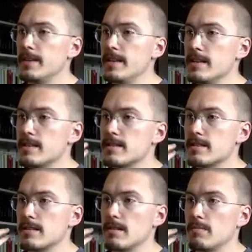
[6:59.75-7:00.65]

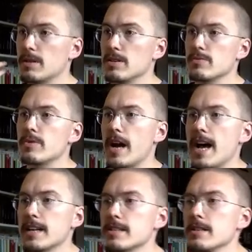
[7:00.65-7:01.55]
It's because we're
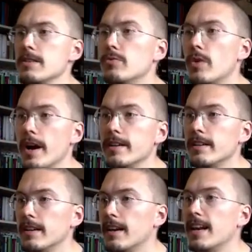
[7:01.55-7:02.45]
actually
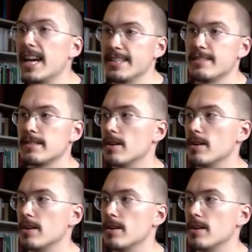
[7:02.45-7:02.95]
writing less